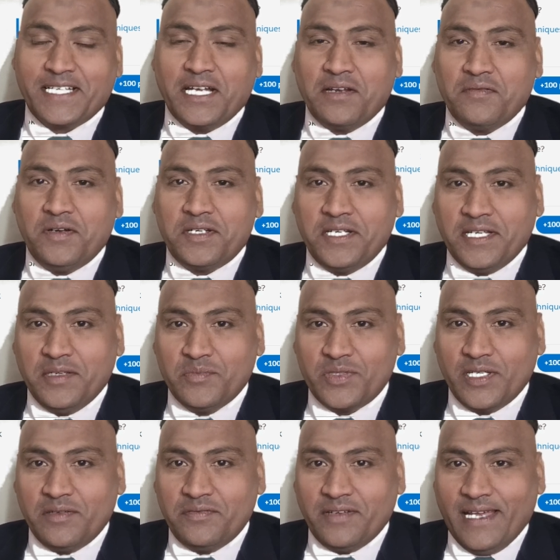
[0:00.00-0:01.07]
converted
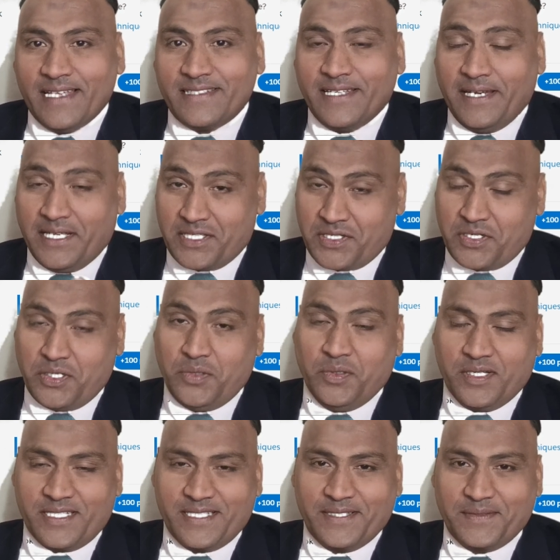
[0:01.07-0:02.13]
himself as an
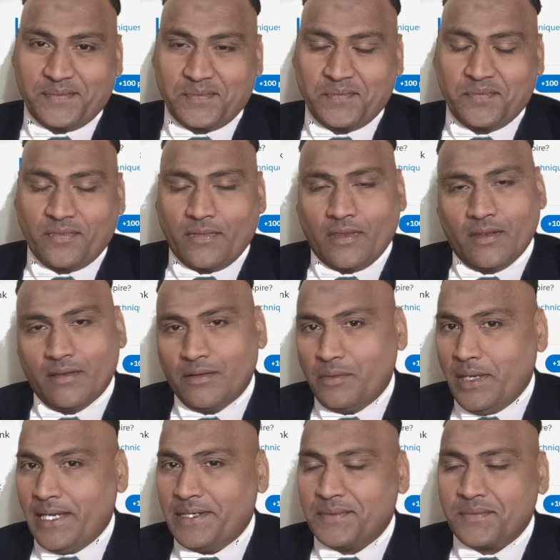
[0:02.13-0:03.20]
extrovert.
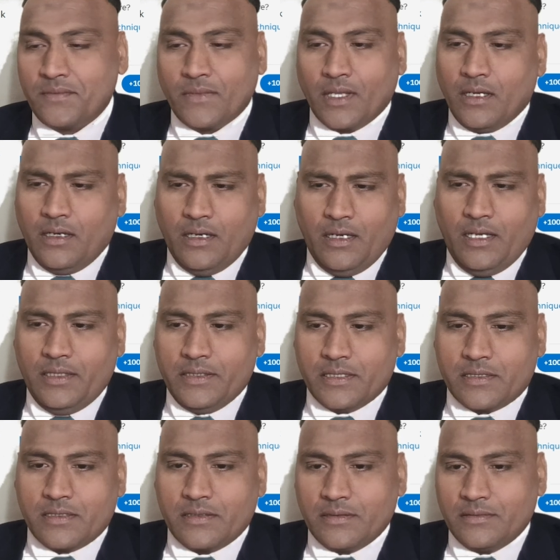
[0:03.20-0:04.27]
Well, all
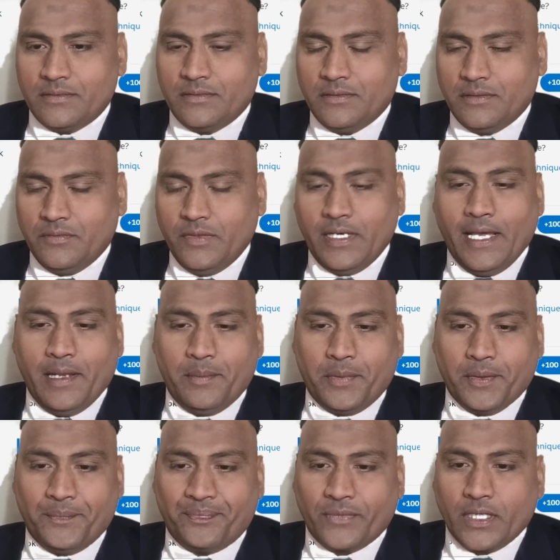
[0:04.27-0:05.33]
this will
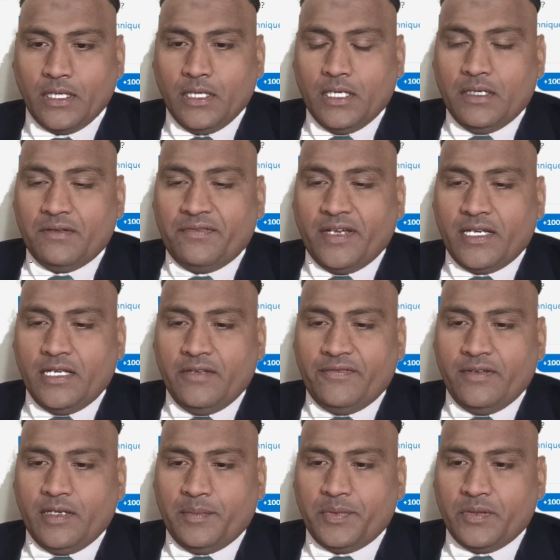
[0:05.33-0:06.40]
help you. Finally,
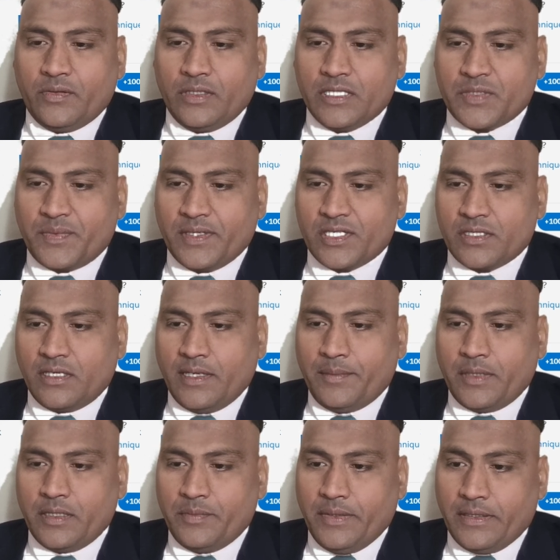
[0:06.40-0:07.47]
fill up your inspirational
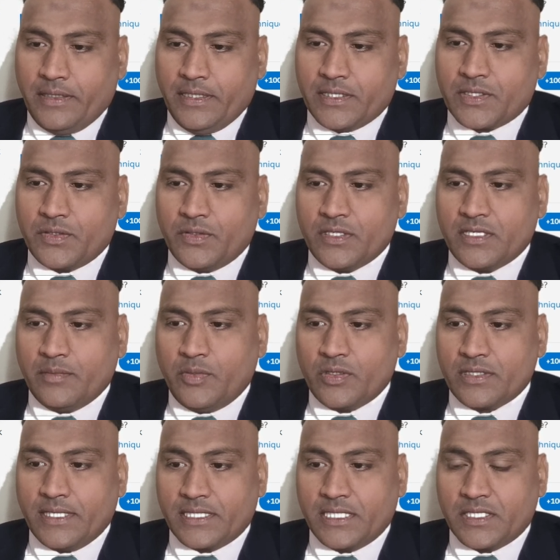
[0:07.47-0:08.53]
library by reading stories
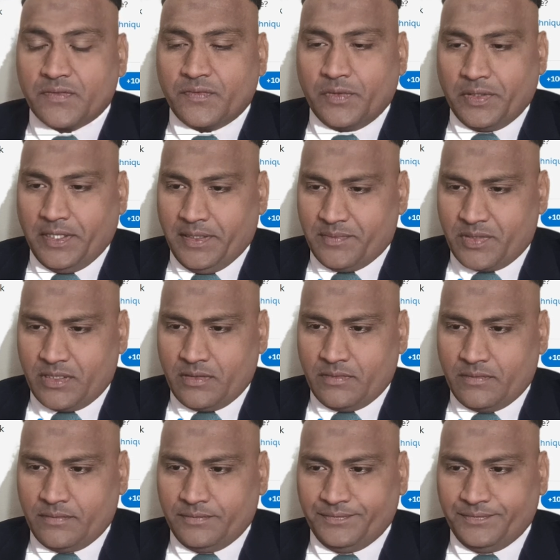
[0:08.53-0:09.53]
about successful teams,